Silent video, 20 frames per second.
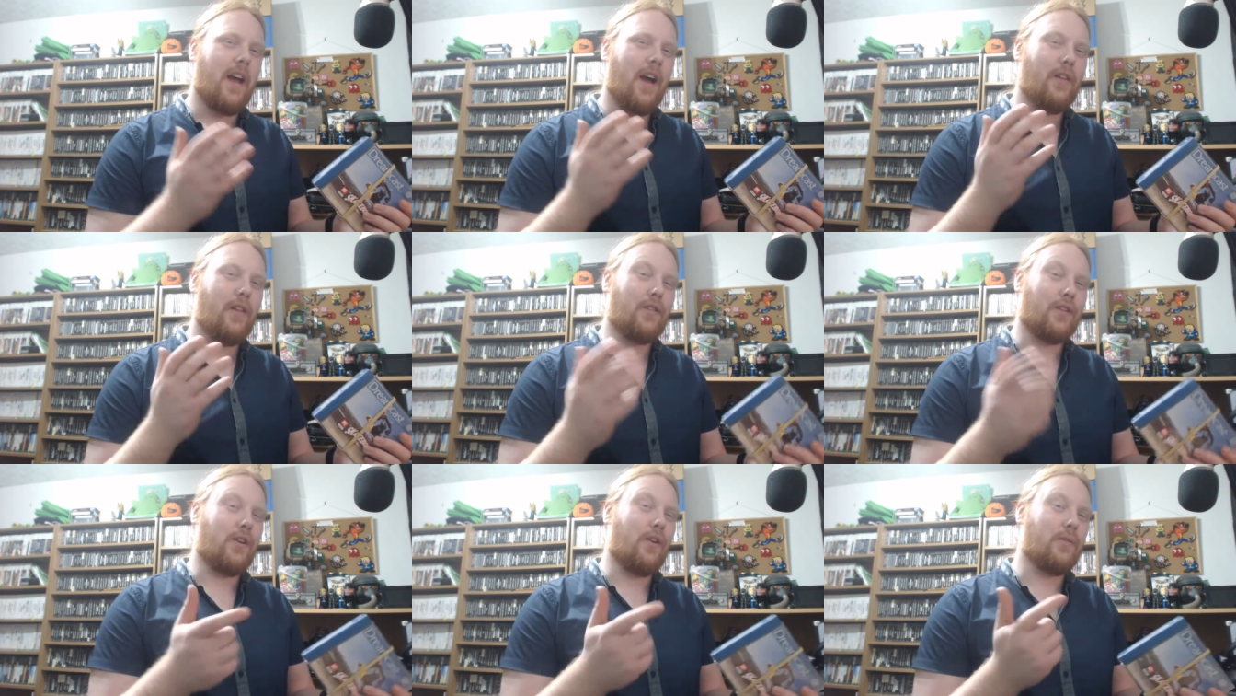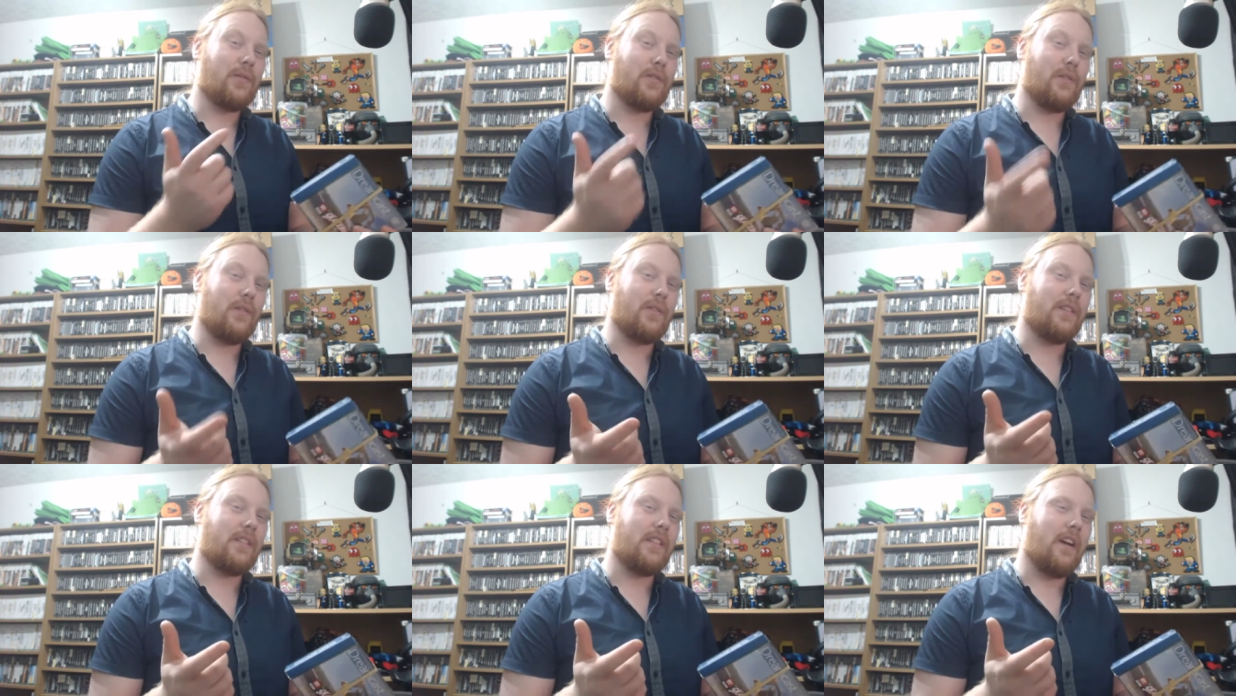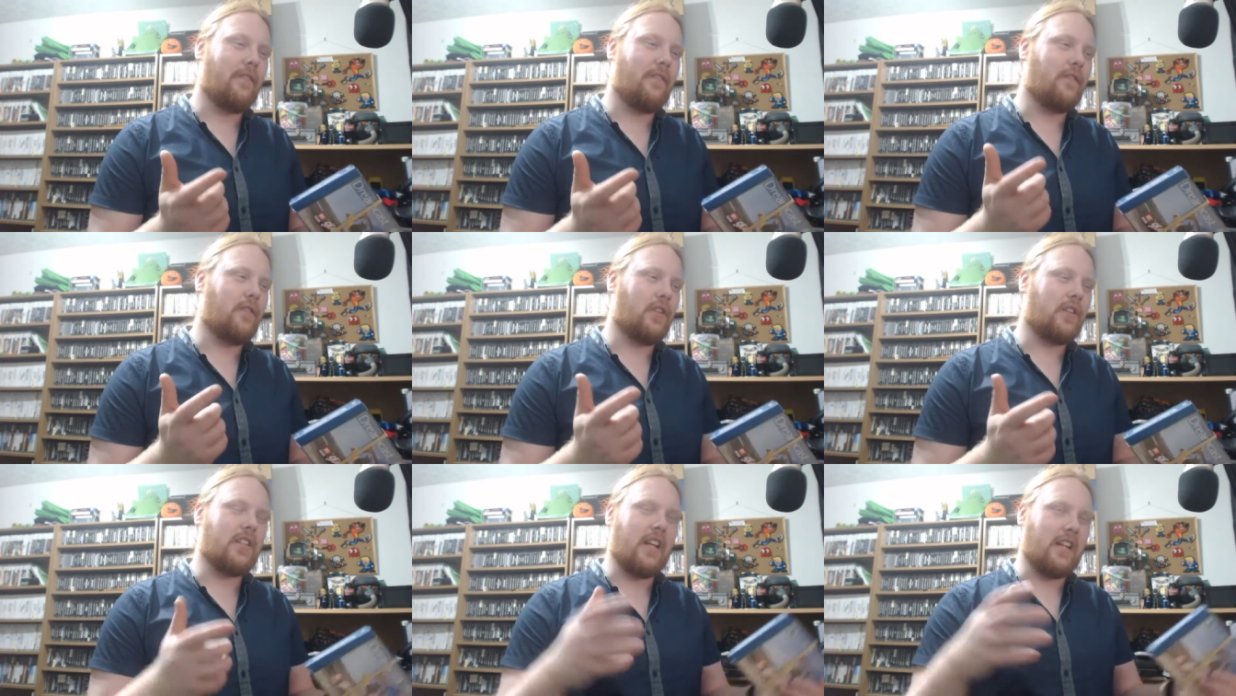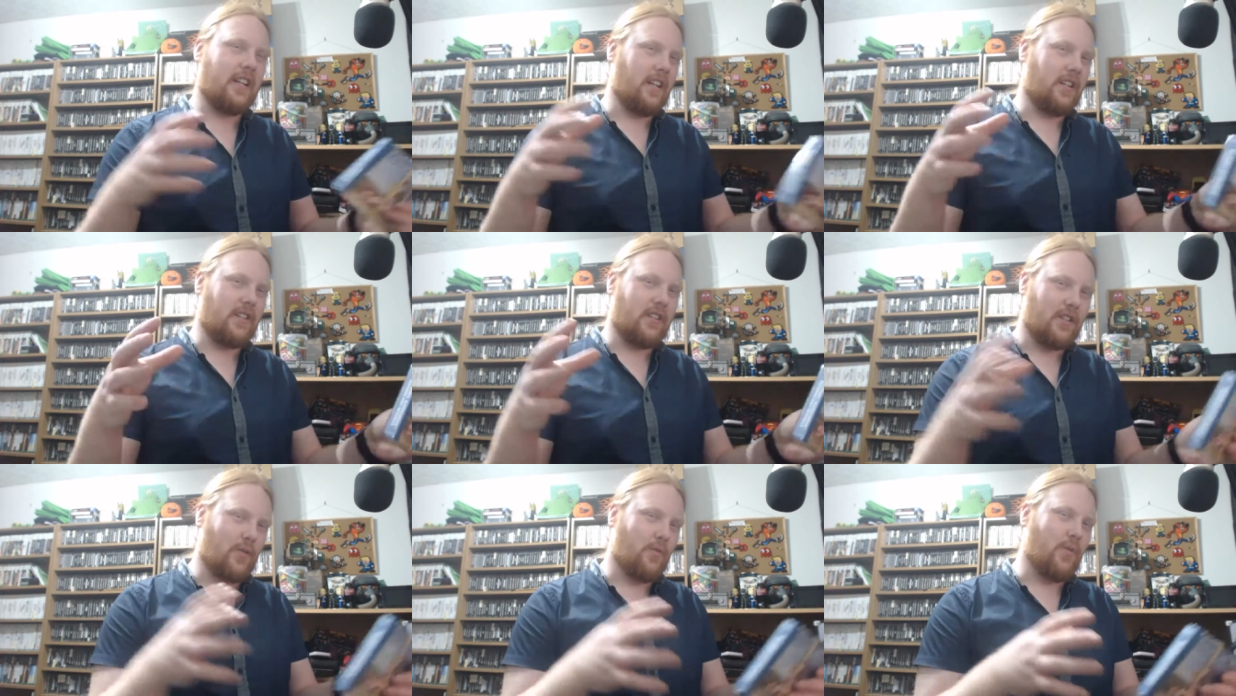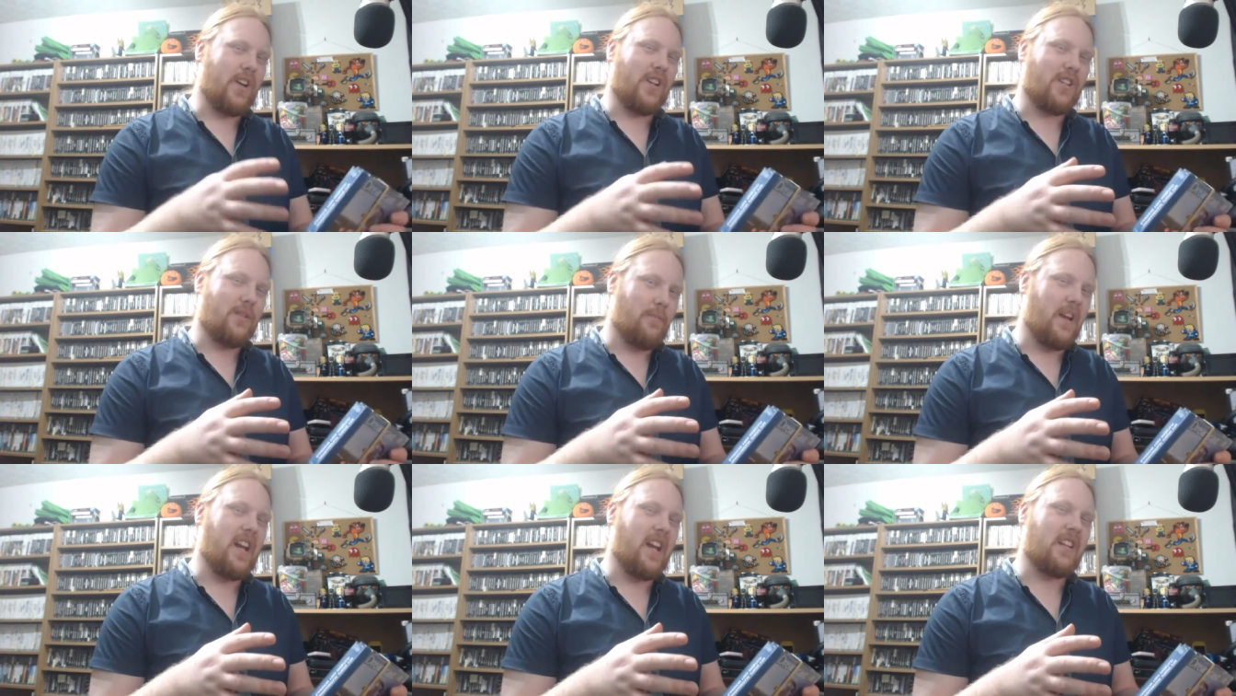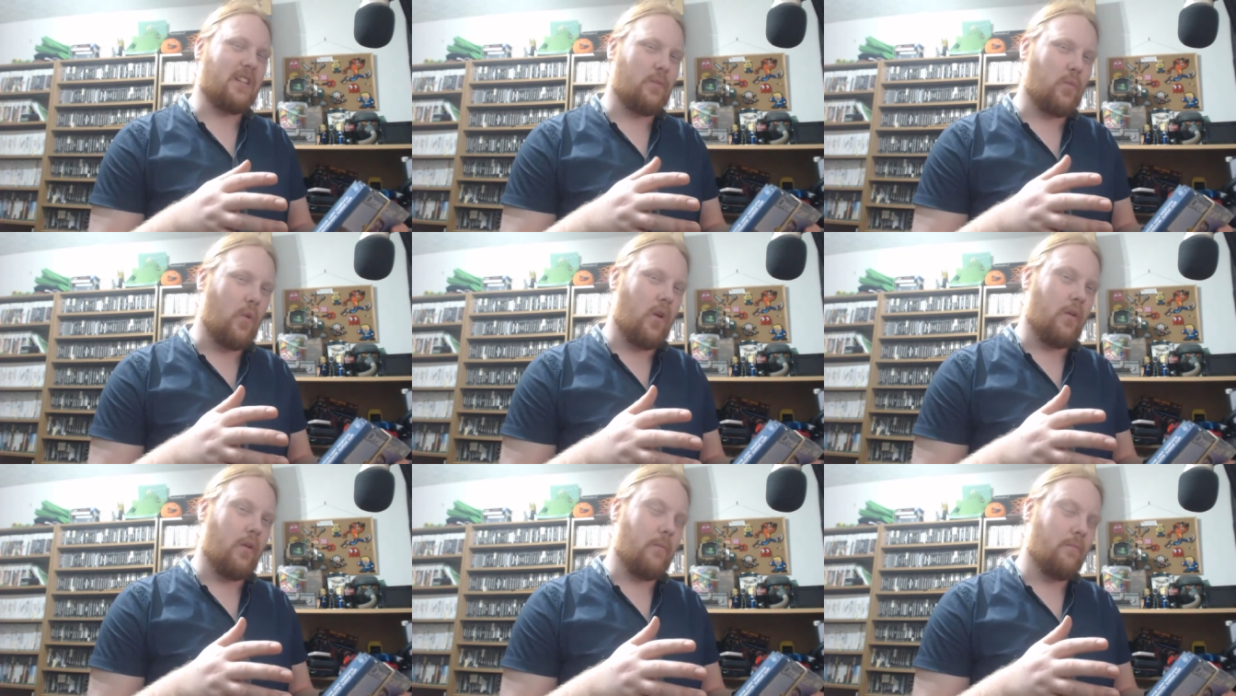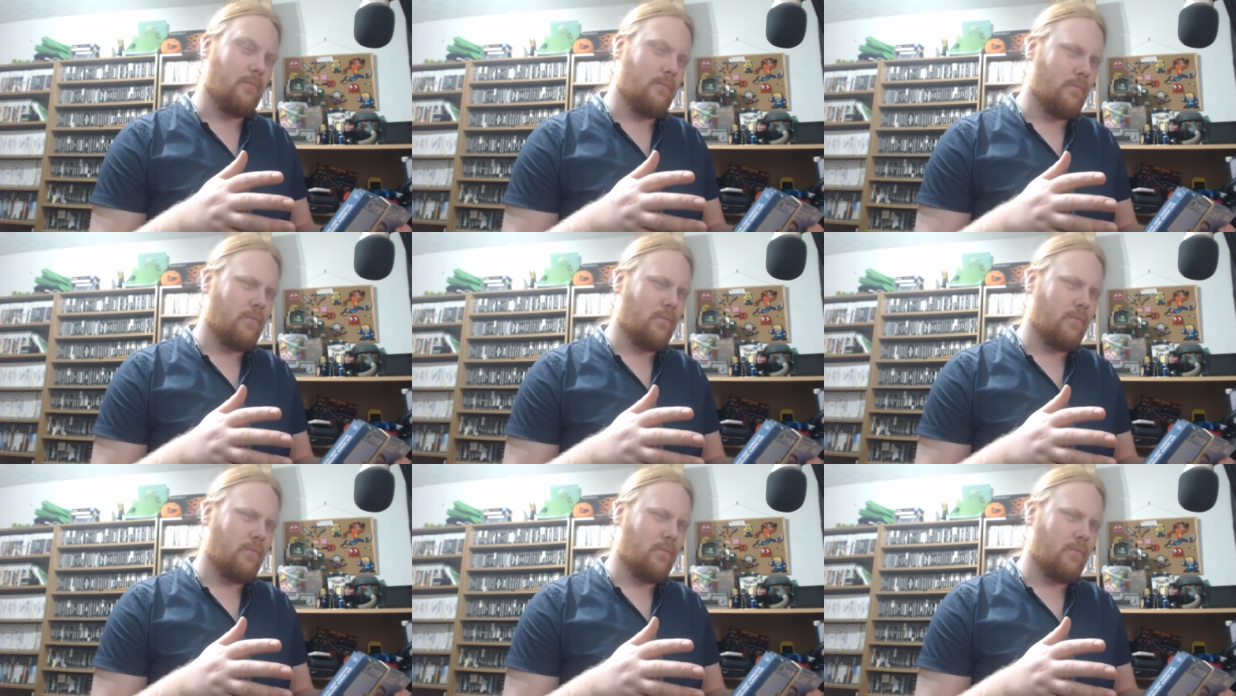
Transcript: and the console itself looks like a squished PS1.